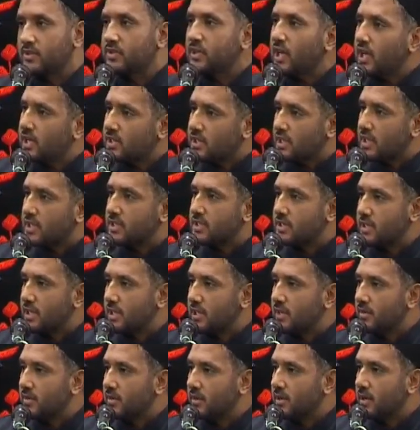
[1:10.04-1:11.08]

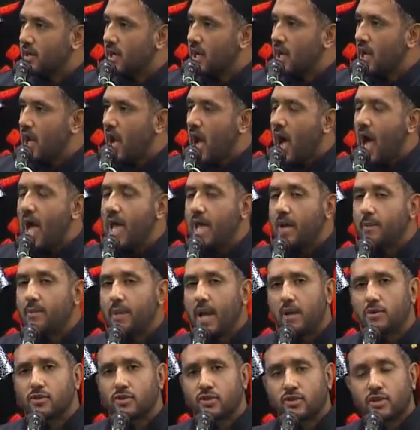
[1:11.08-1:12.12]
certainty. I am
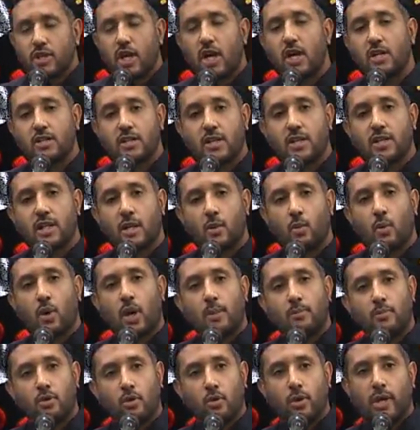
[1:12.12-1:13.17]
now certain that what
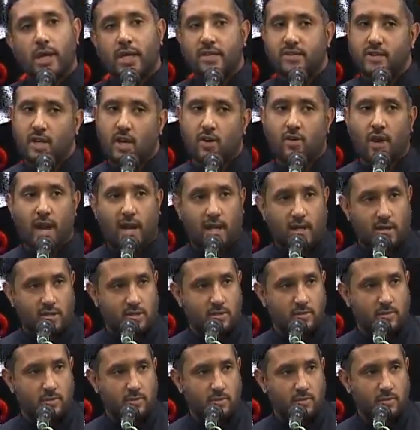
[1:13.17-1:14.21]
I'm doing is
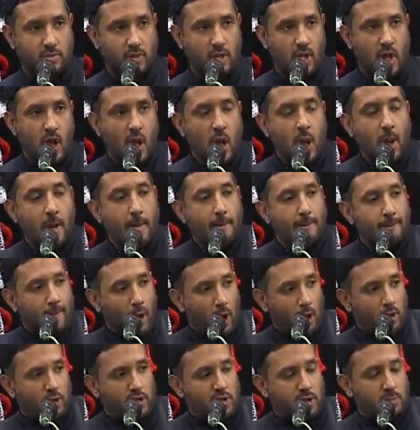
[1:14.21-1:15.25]
correct.
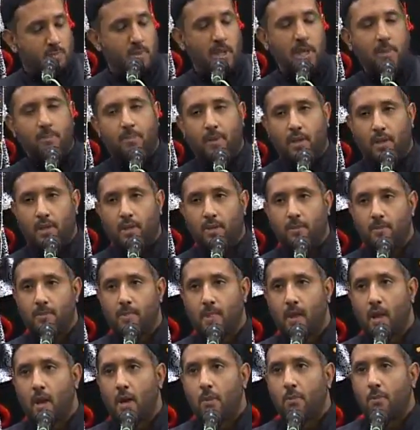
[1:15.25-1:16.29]
Most people,
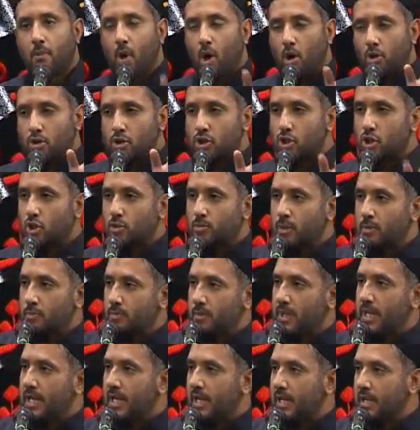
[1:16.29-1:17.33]
most human
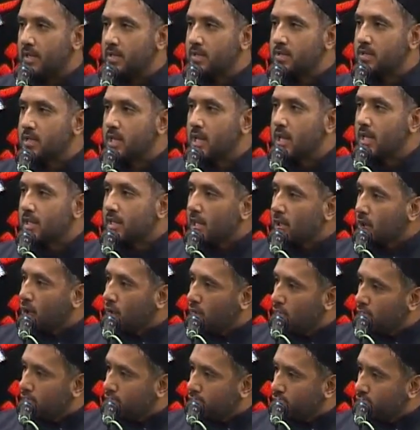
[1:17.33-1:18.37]
beings that
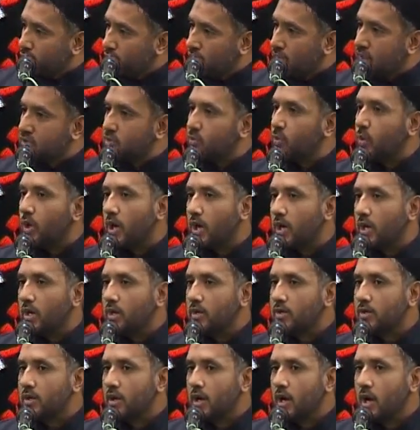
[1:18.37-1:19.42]
go through this
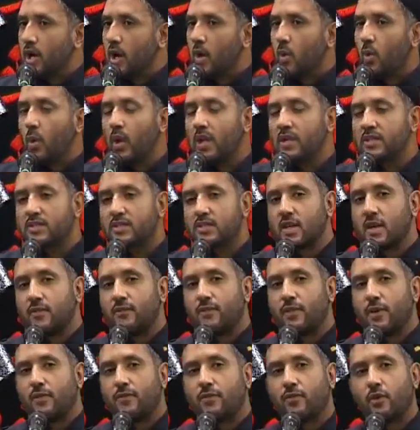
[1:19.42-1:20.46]
world will
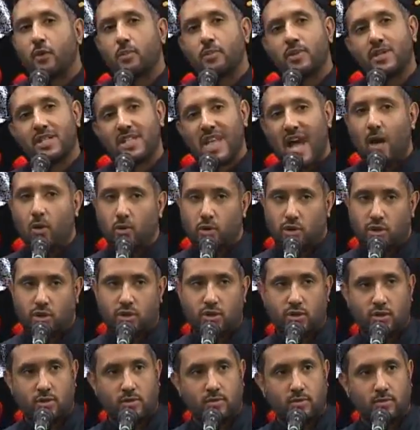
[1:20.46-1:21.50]
suffer from
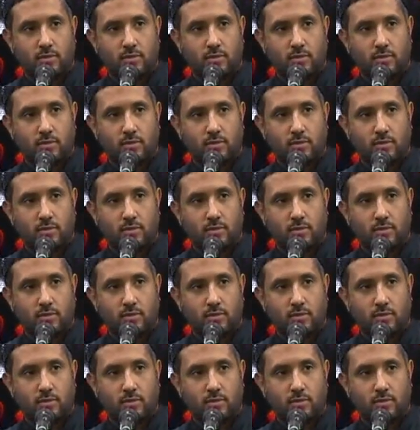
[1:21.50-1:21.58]
doubt.